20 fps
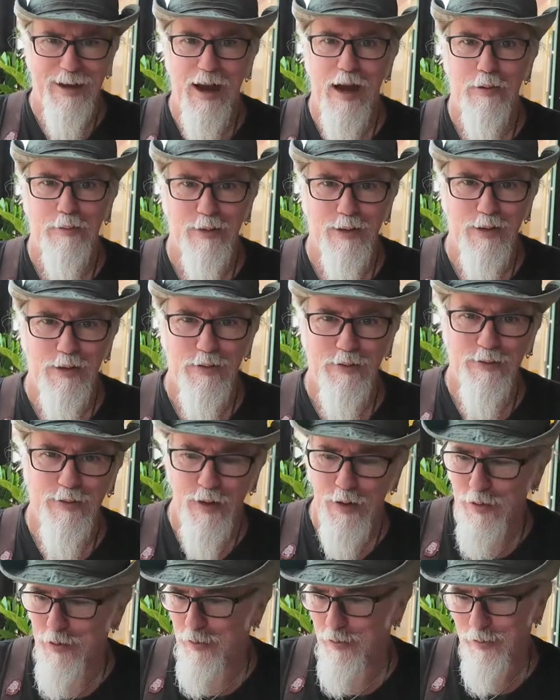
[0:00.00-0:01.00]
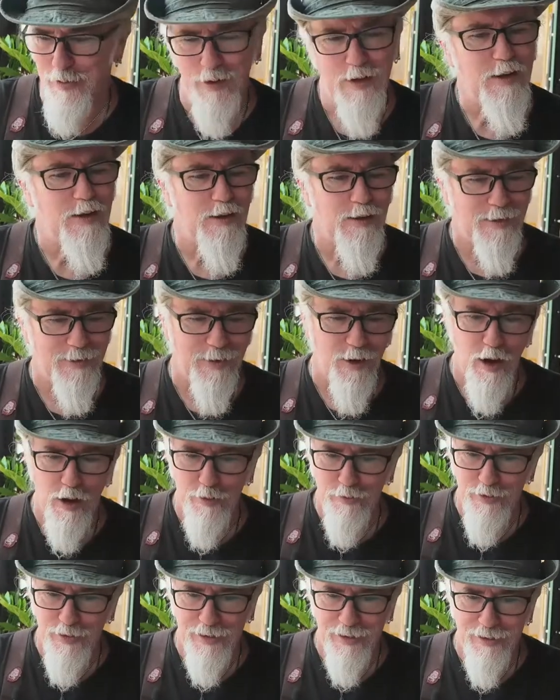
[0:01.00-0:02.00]
cameras, phone,
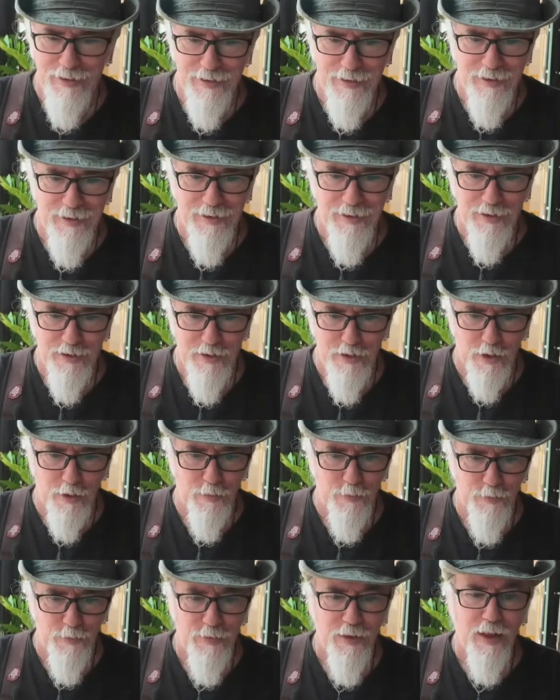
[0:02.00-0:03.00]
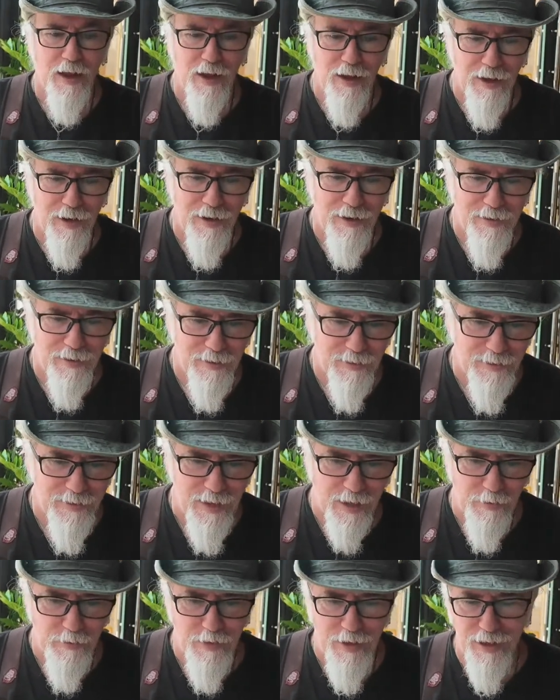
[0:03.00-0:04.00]
coffee. So,
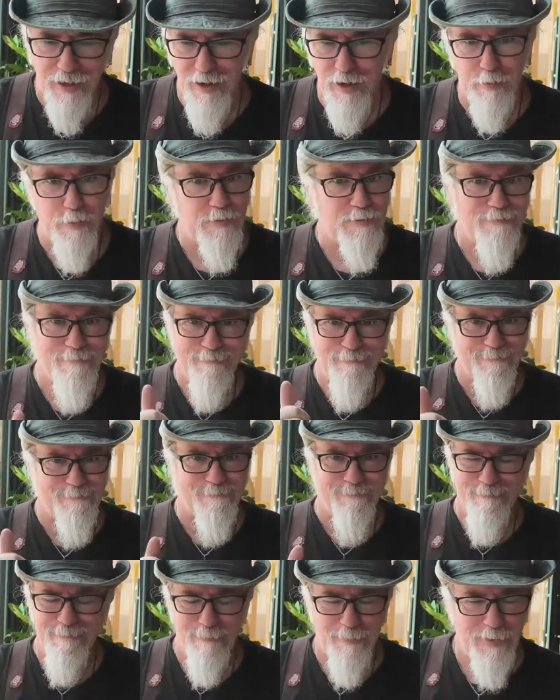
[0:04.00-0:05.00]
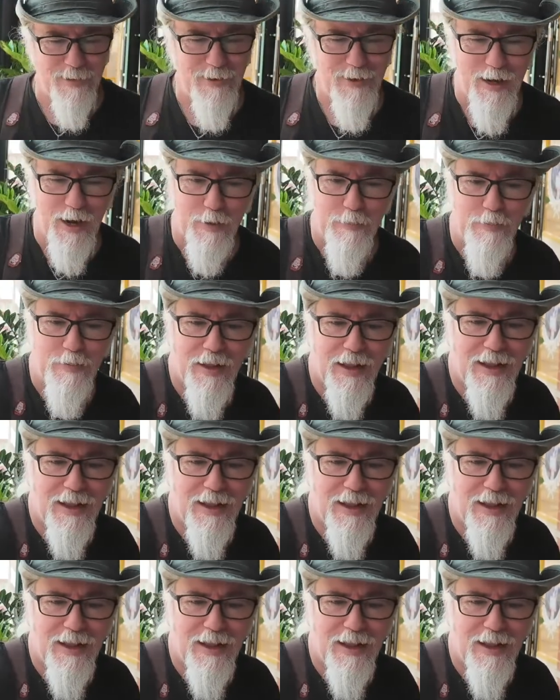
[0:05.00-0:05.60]
giddy up. Okay.